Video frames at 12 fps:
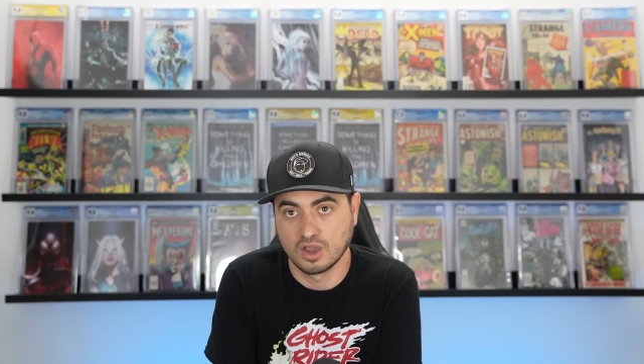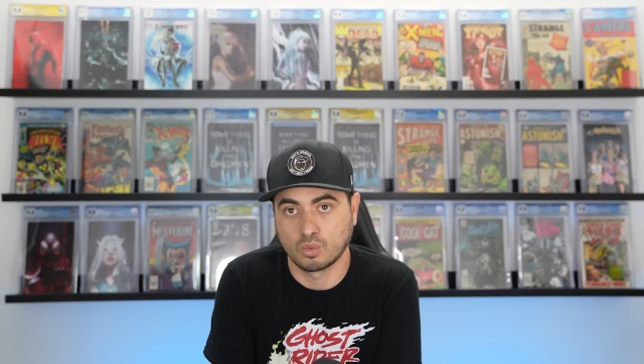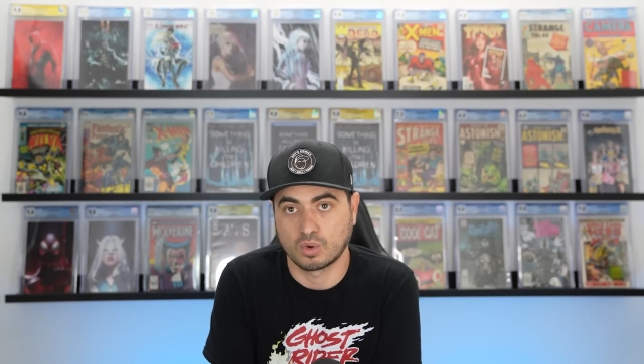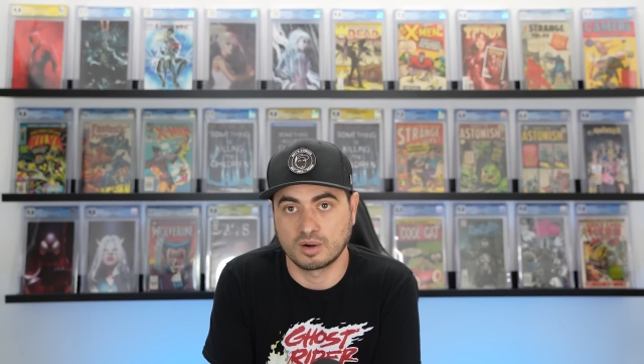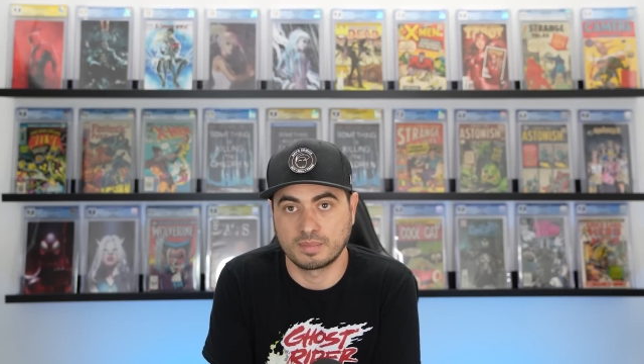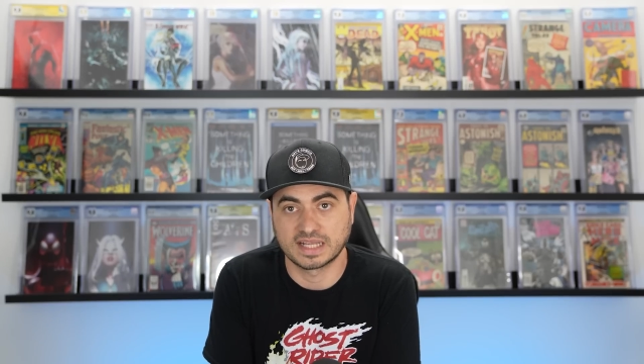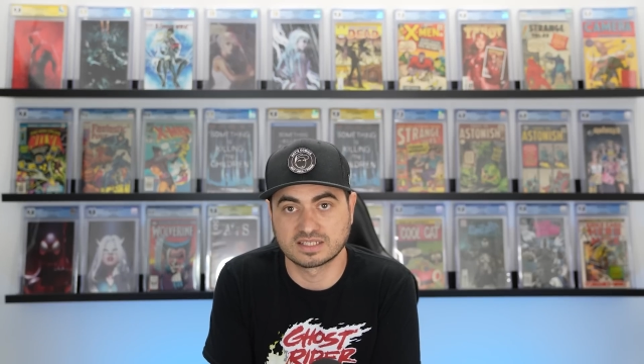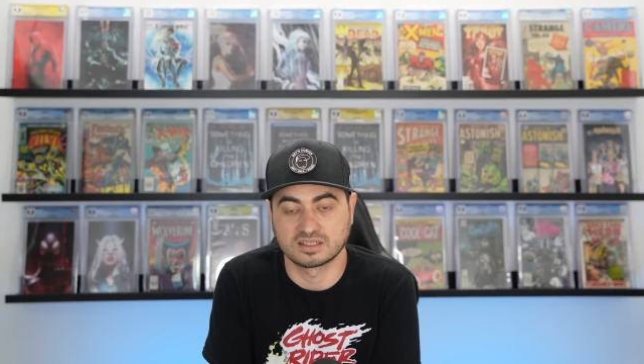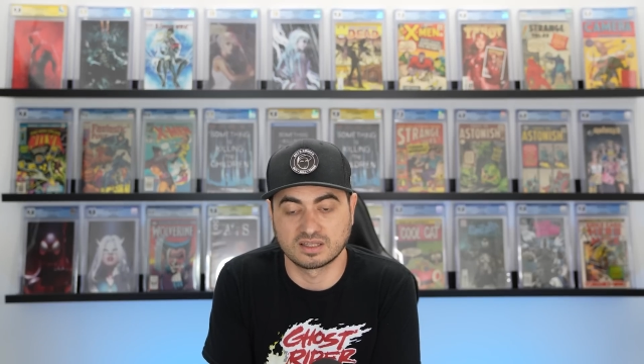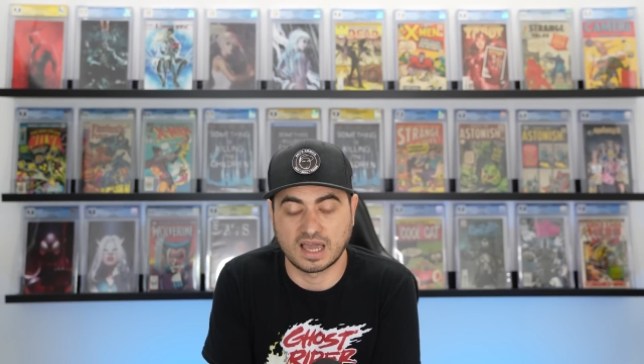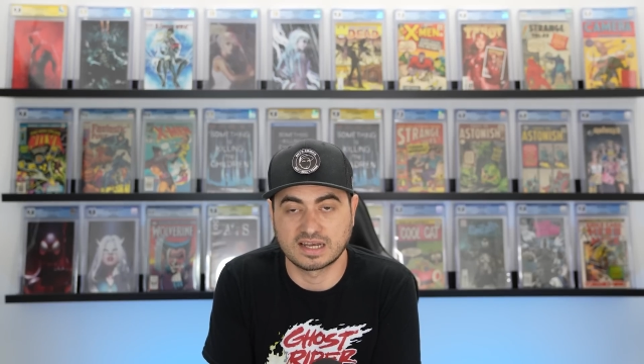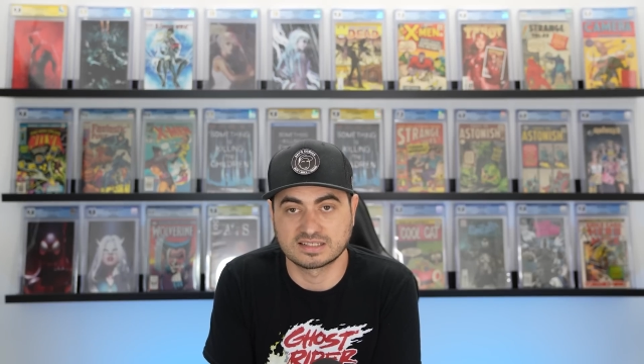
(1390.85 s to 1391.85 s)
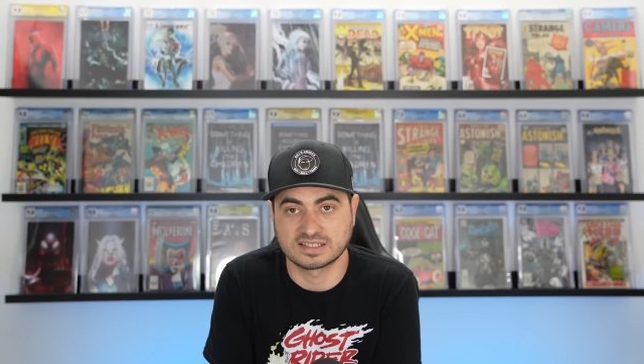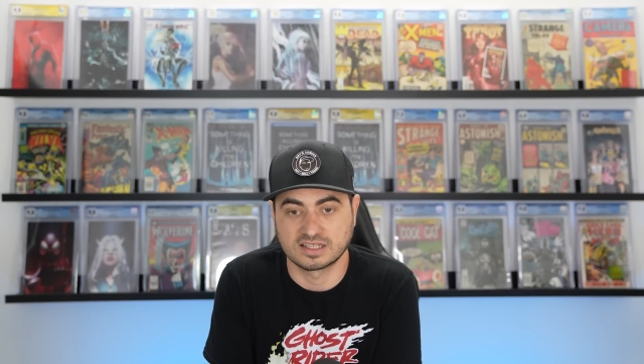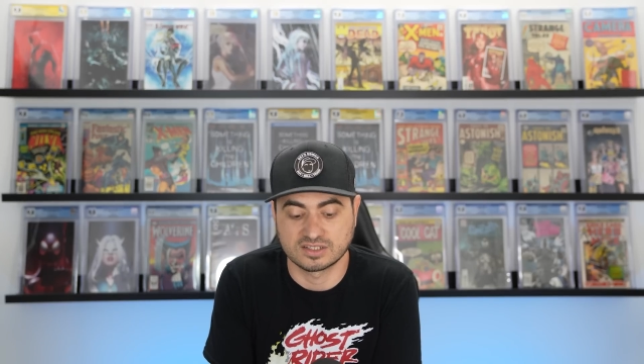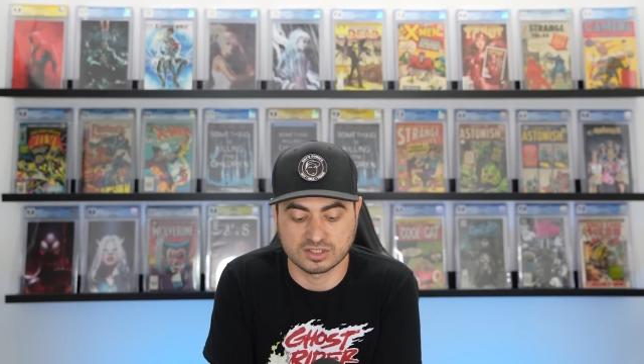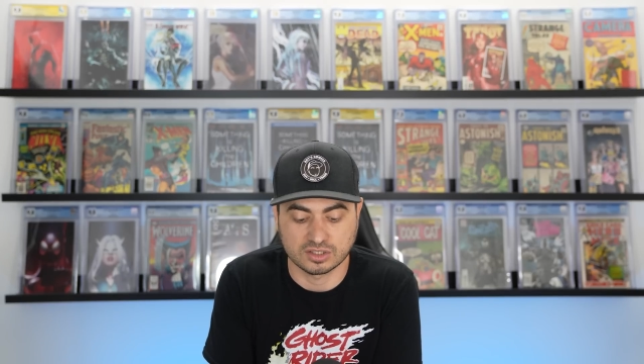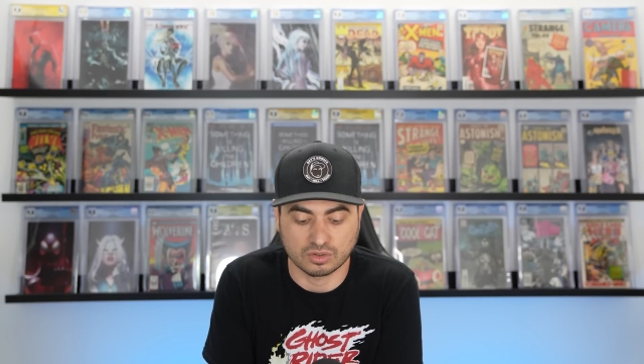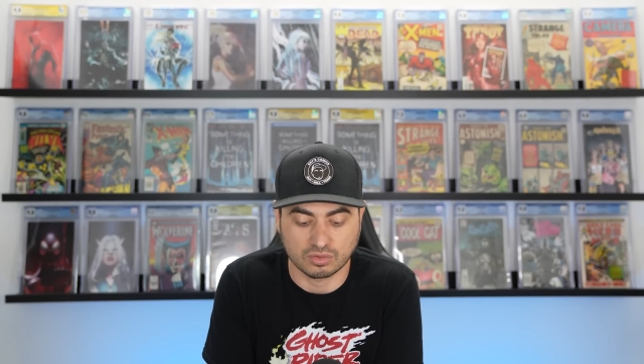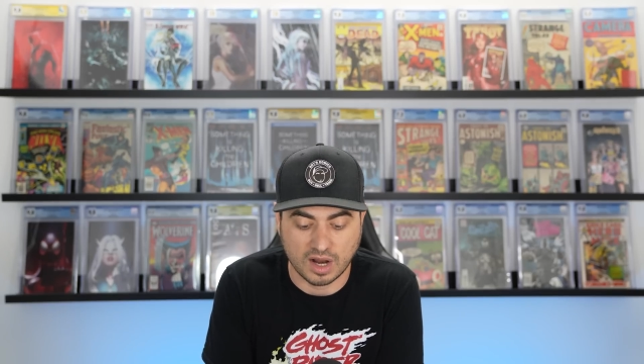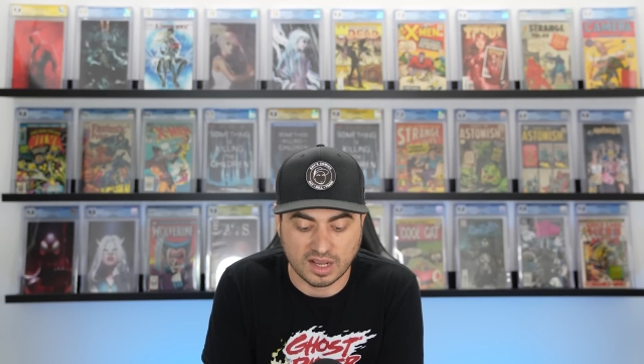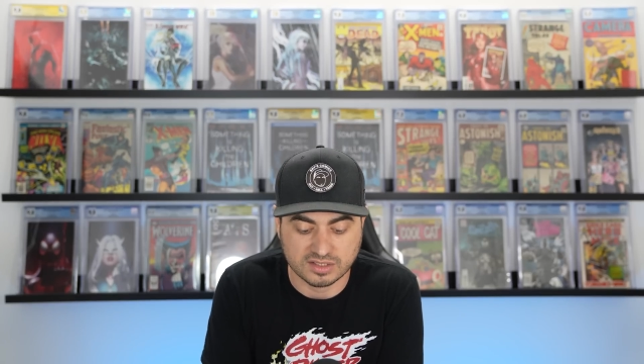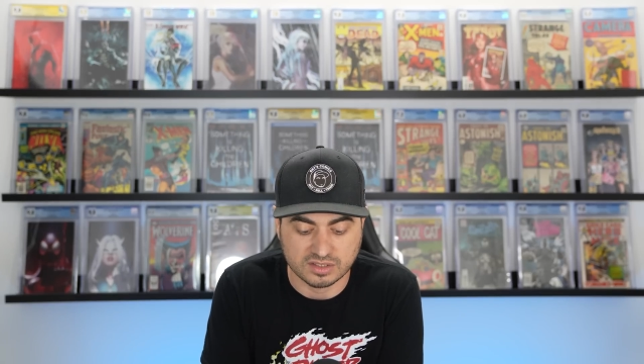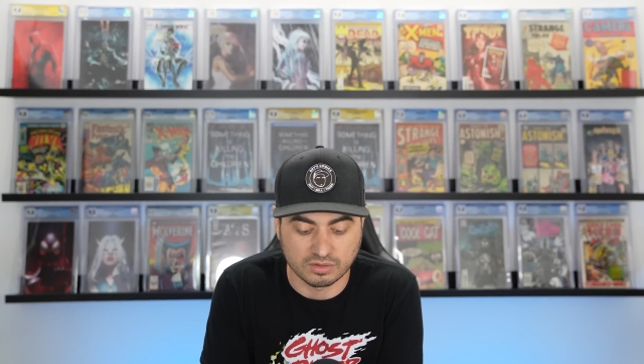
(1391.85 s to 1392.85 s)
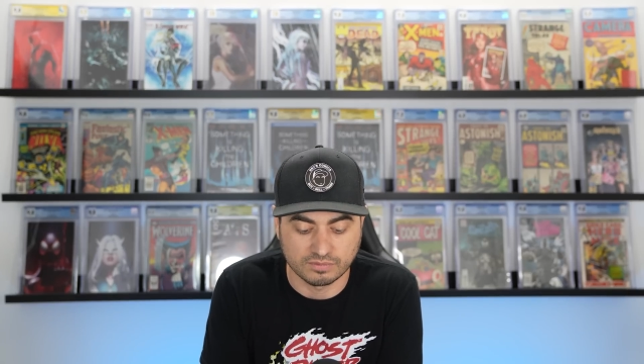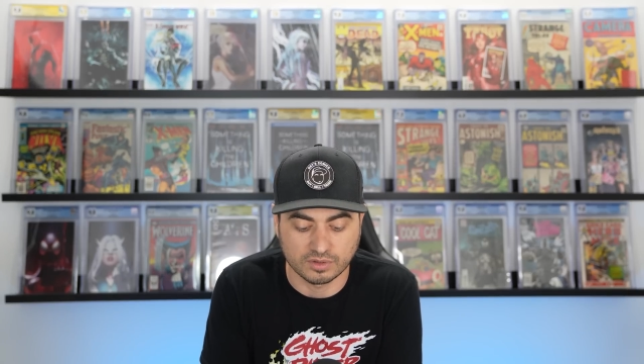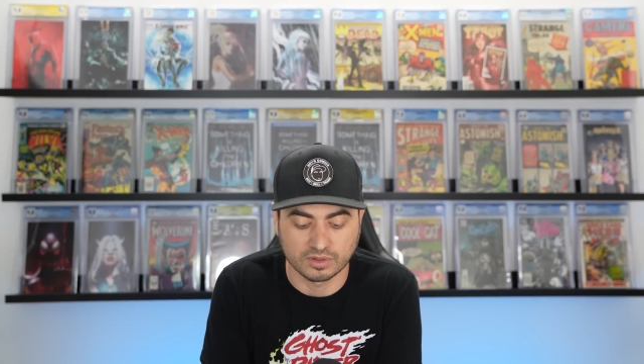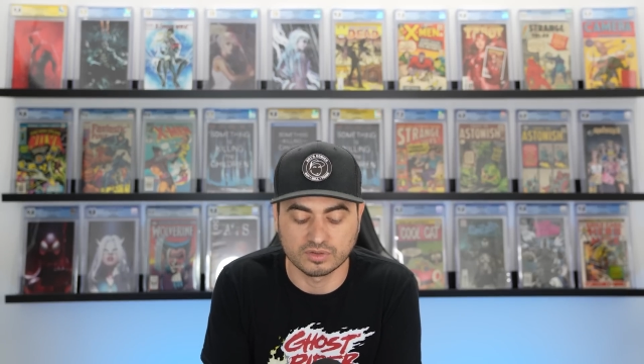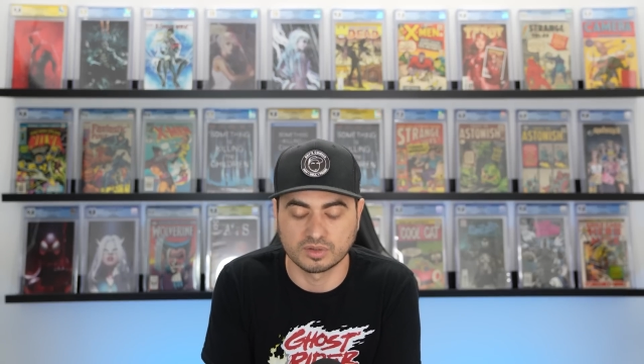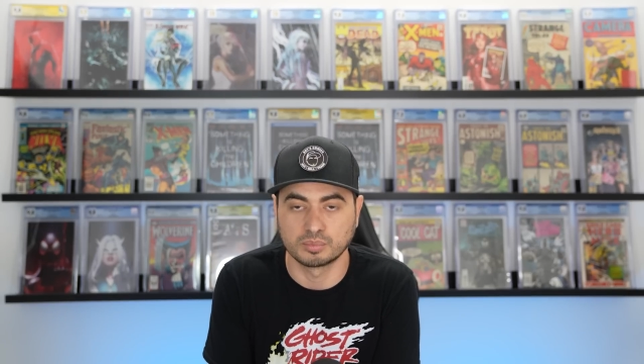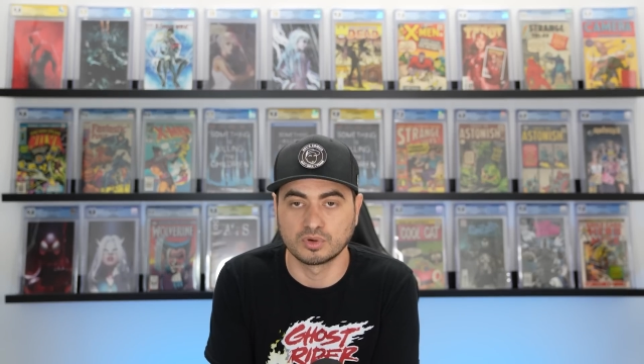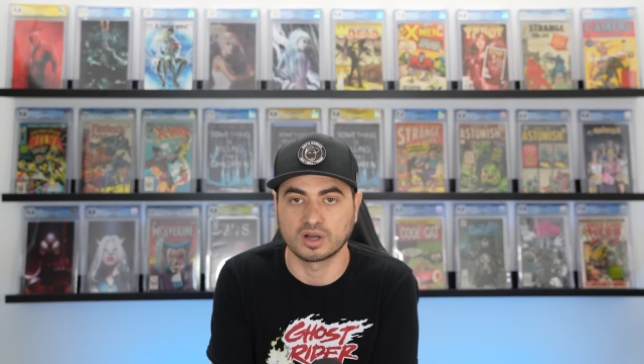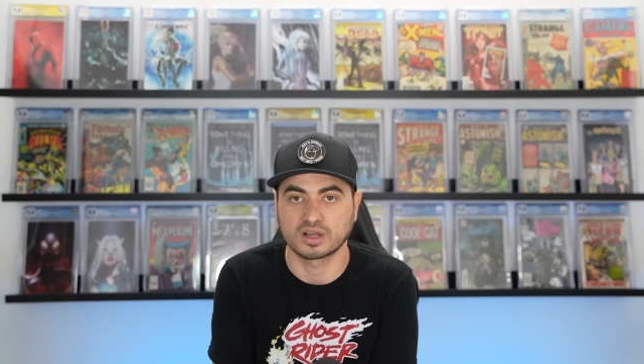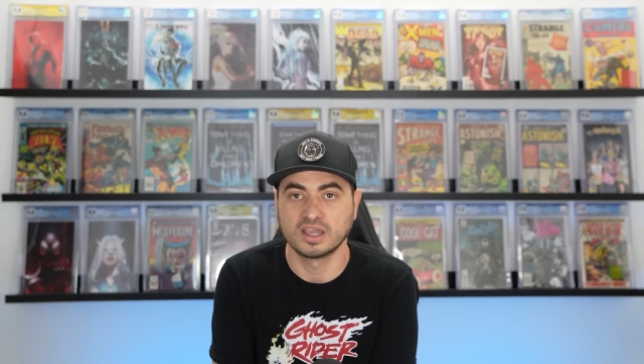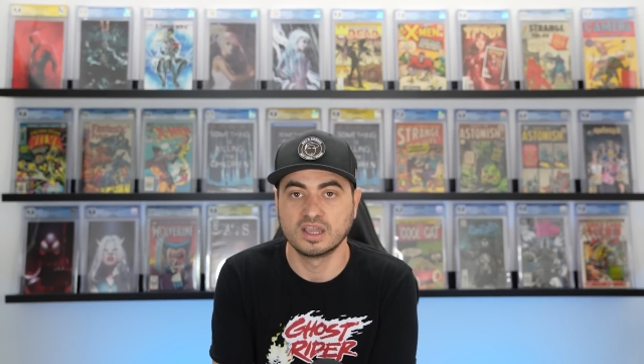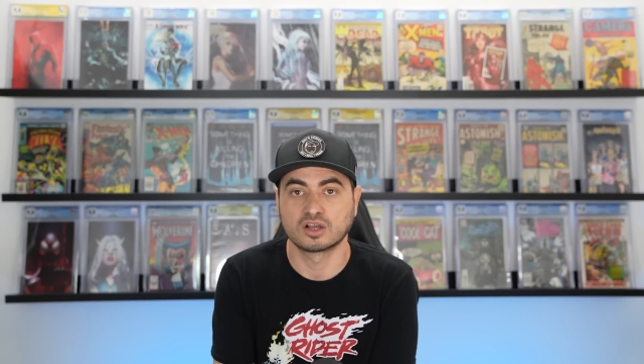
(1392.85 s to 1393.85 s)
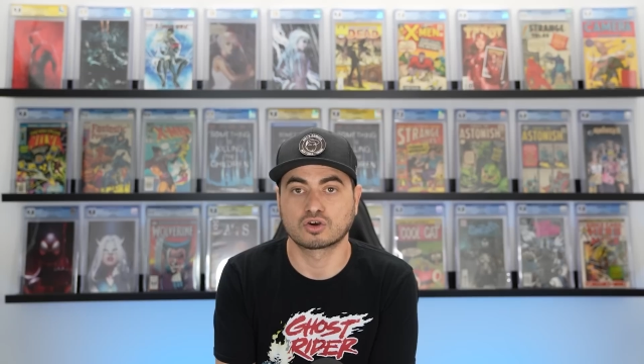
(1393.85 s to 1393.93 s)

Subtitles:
where it makes a lot of sense to cross over the book.